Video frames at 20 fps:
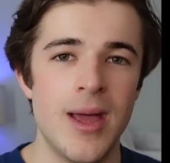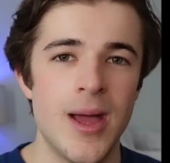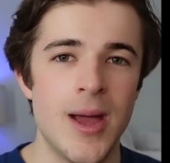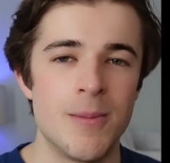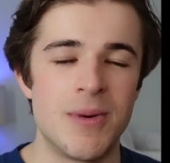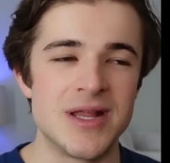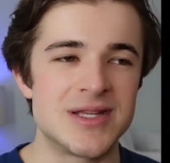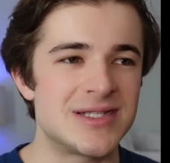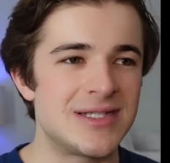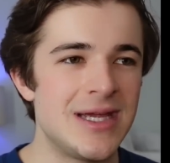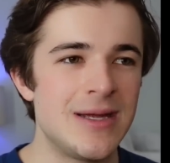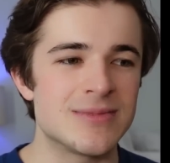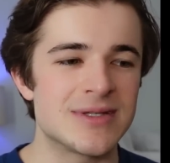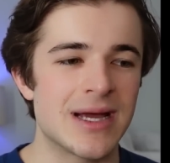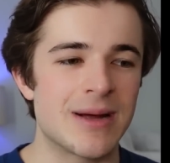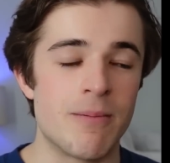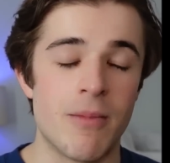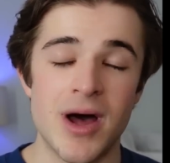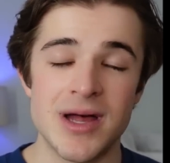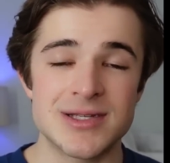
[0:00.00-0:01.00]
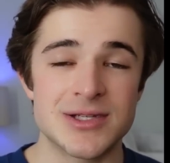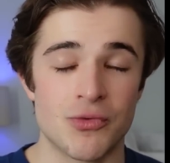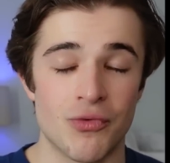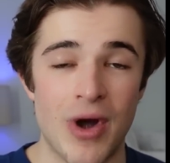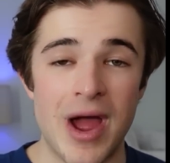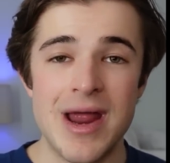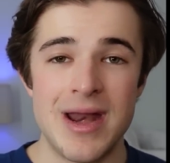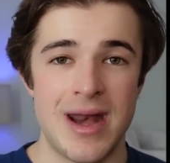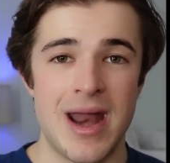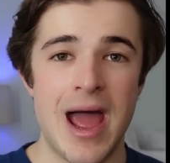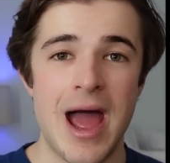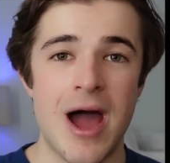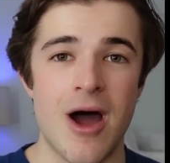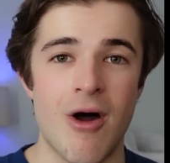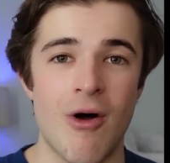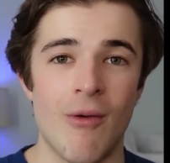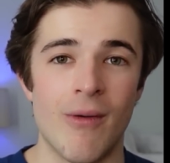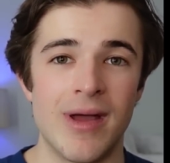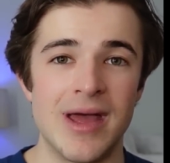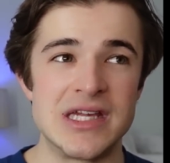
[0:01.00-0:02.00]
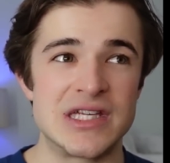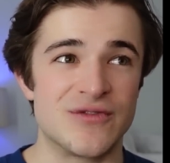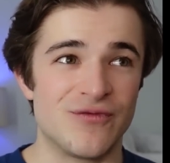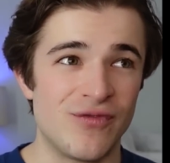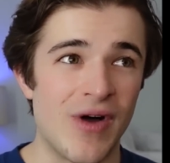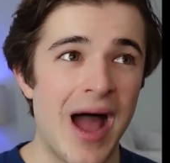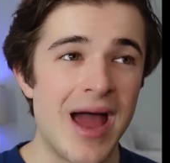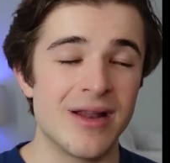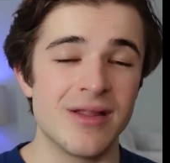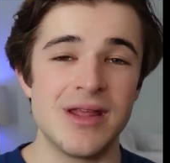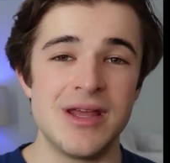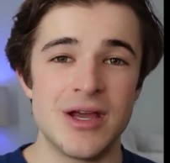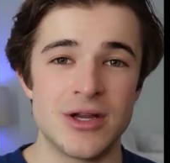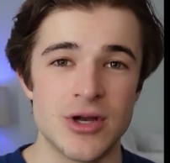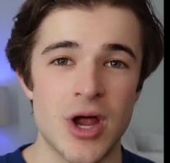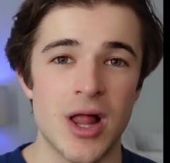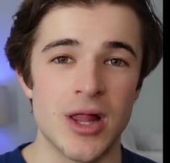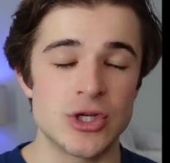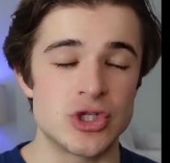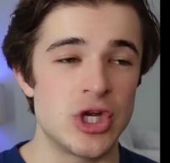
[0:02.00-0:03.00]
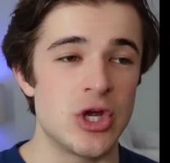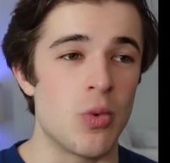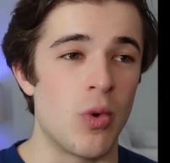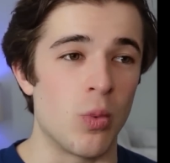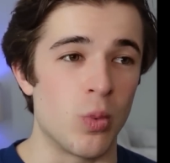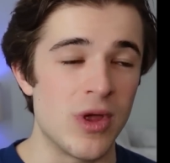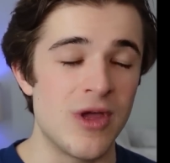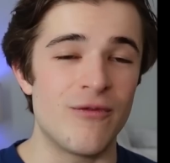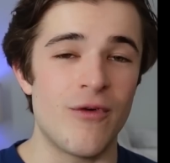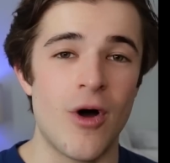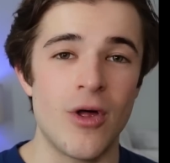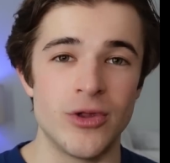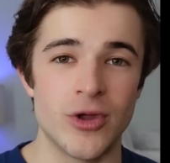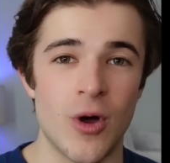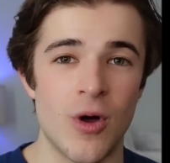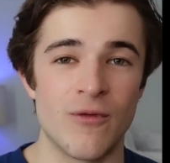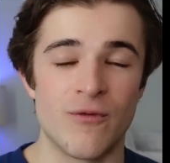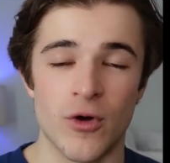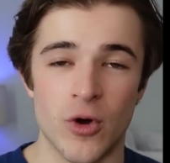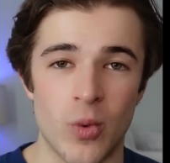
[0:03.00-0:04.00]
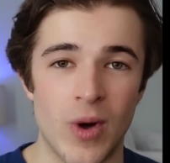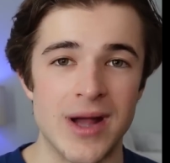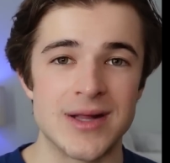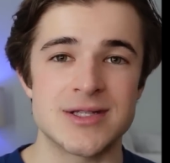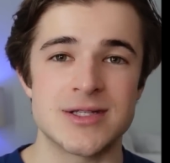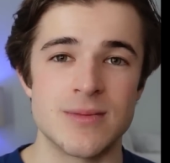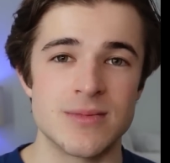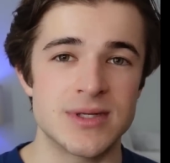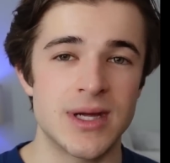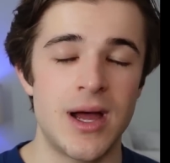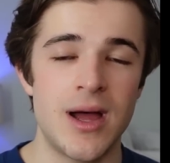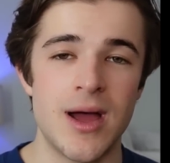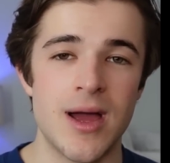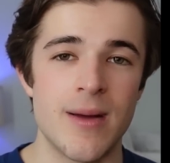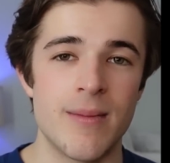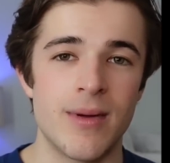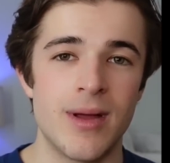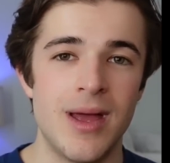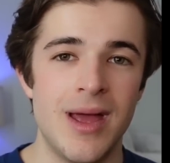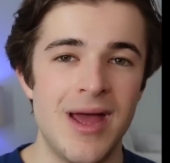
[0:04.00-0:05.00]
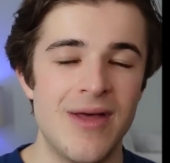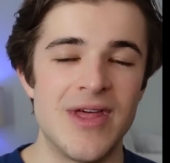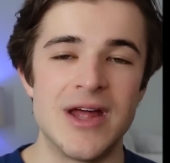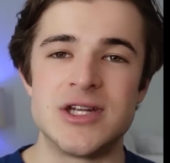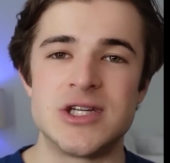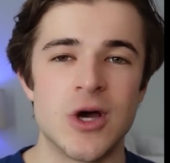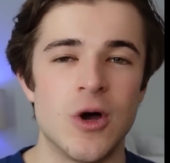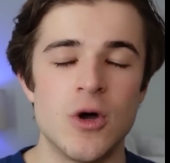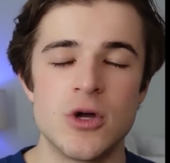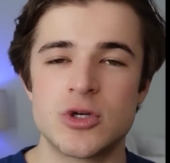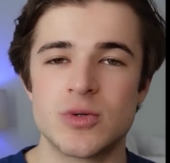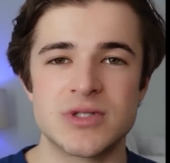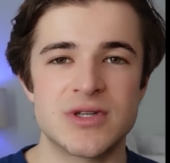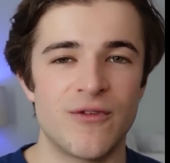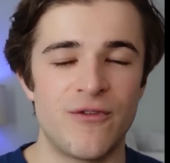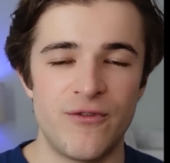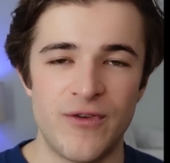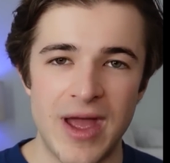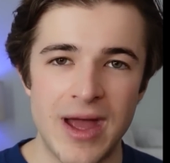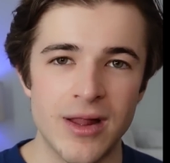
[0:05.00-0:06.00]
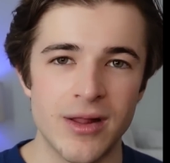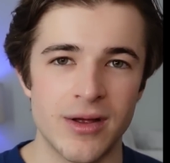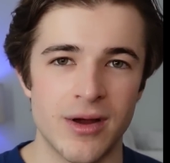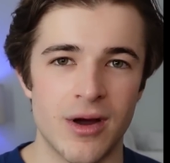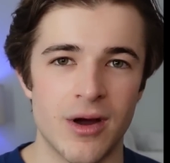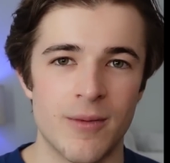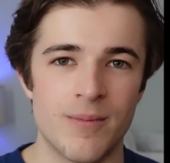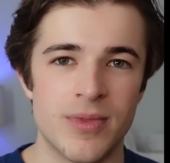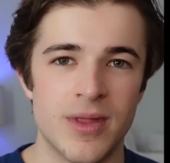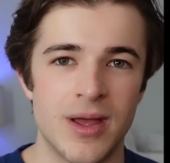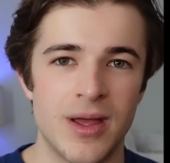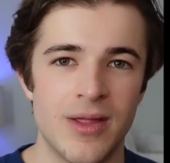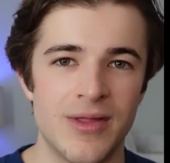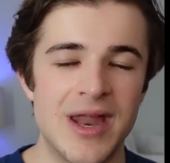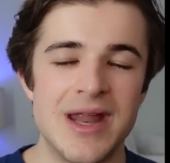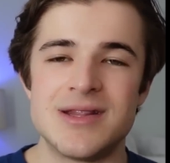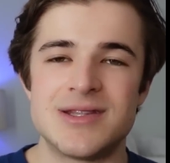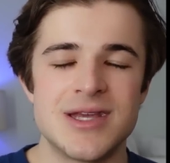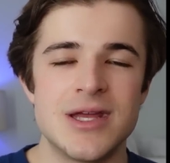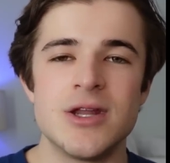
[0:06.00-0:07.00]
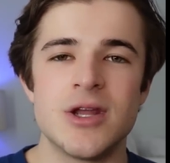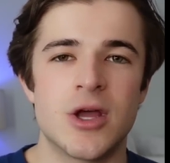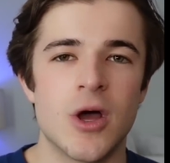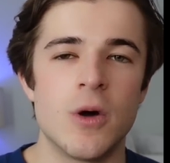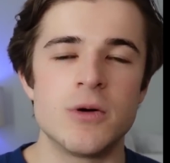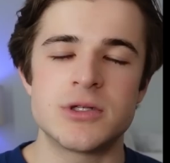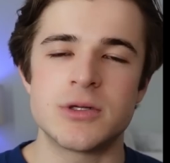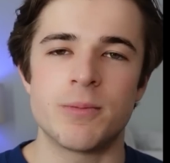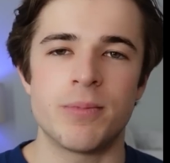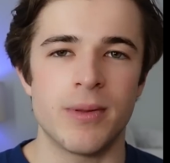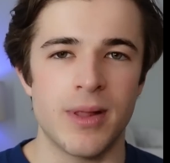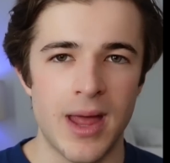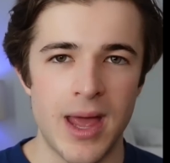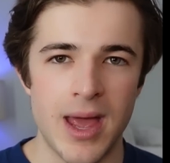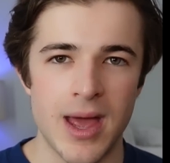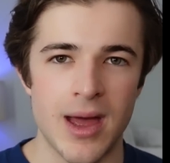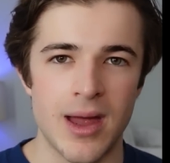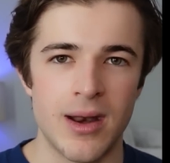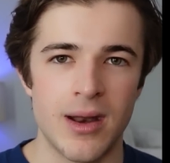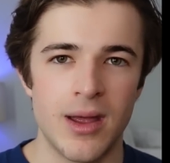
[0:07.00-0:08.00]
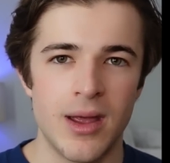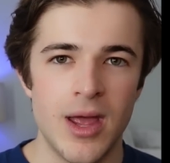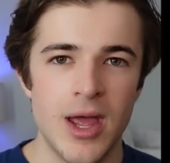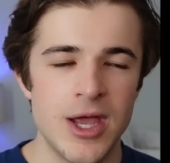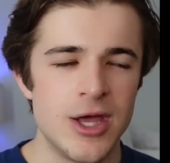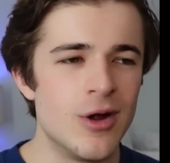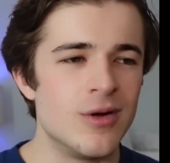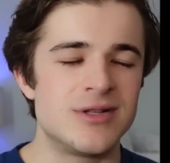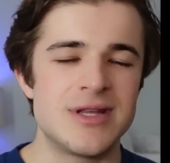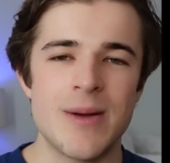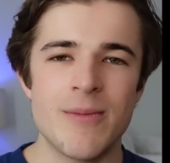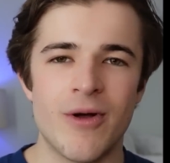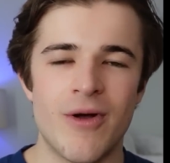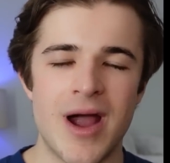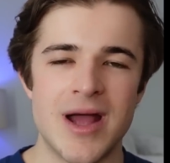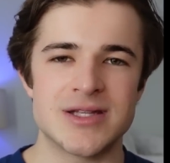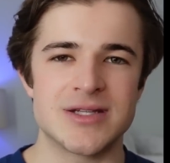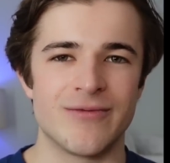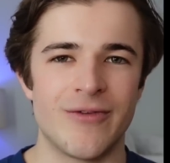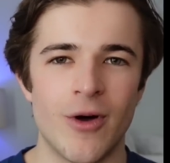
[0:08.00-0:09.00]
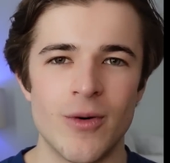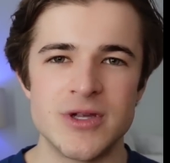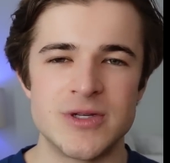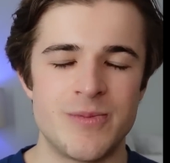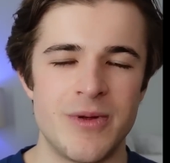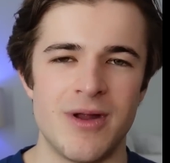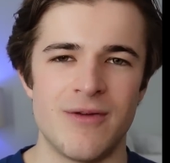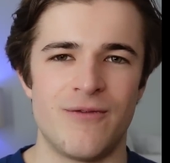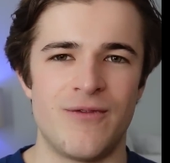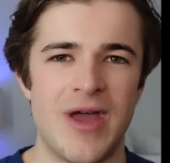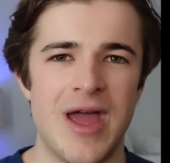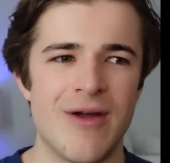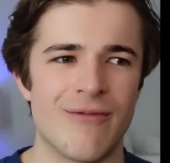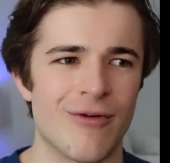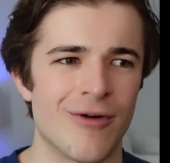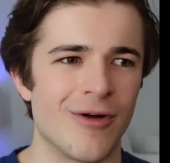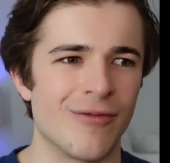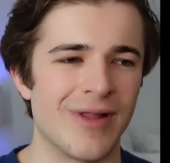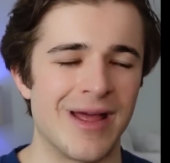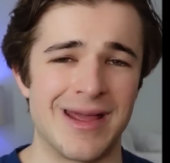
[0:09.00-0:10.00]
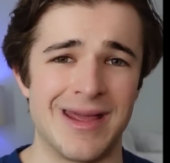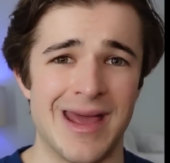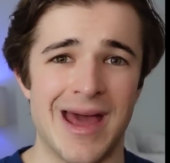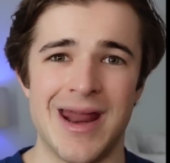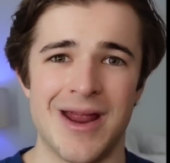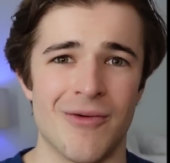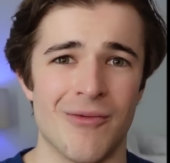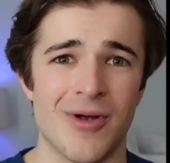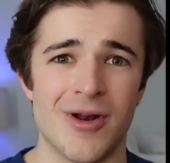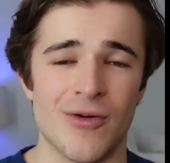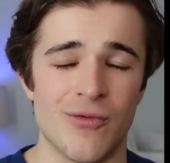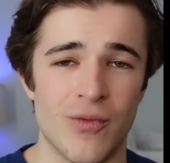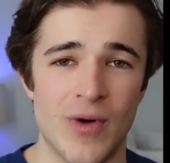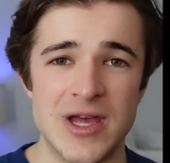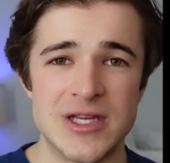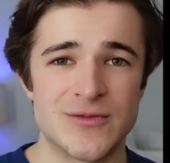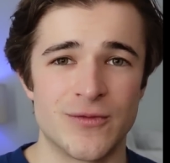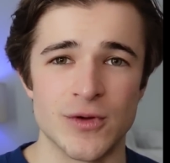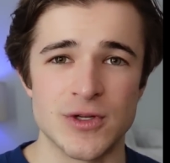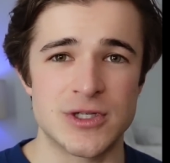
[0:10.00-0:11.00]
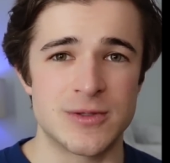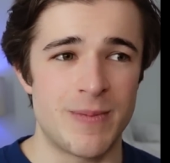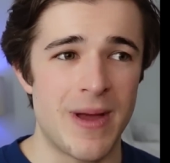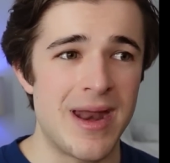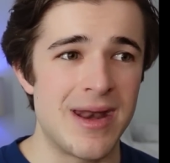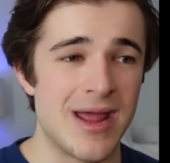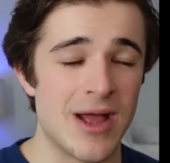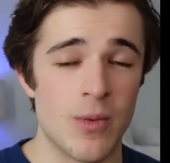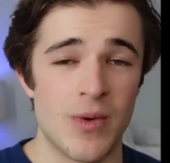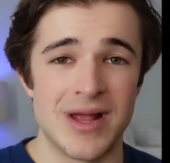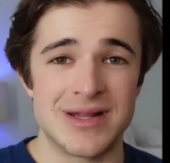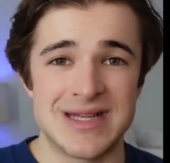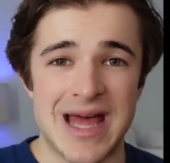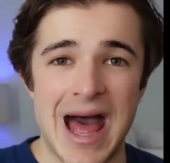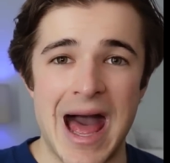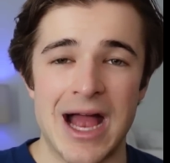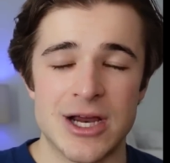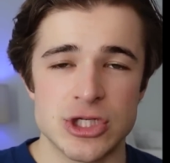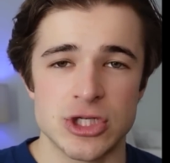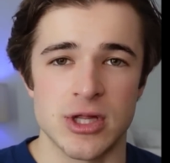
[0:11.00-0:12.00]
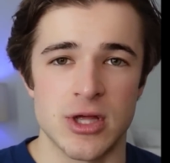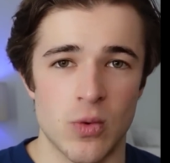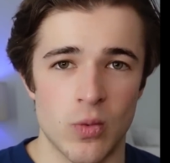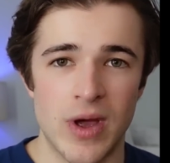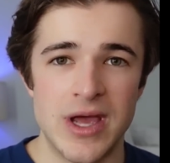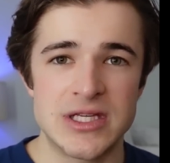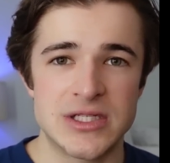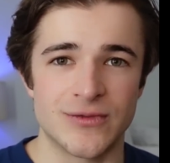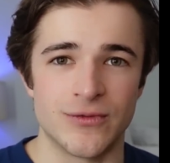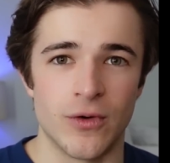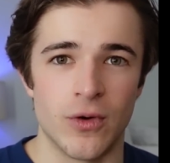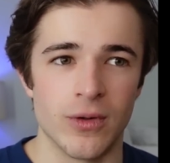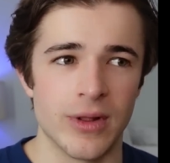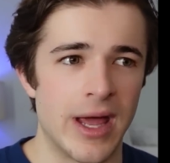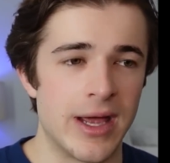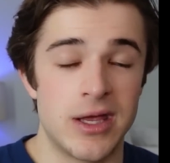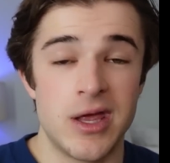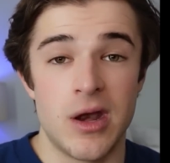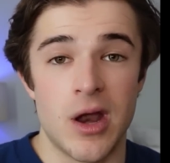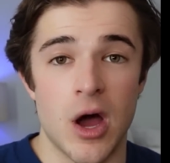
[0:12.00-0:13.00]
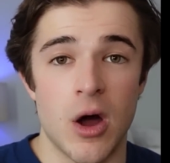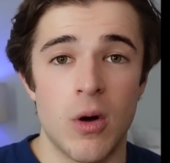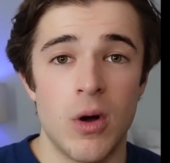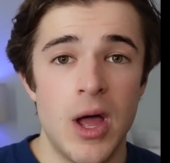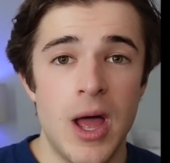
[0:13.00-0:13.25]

But it seems like Musk right now is finally acknowledging what we've all known for quite some time, that Doge was a failure, that it didn't go to plan. You know, Democrats have always been in favor of like getting rid of wasteful spending when it's actually wasteful, like, you know,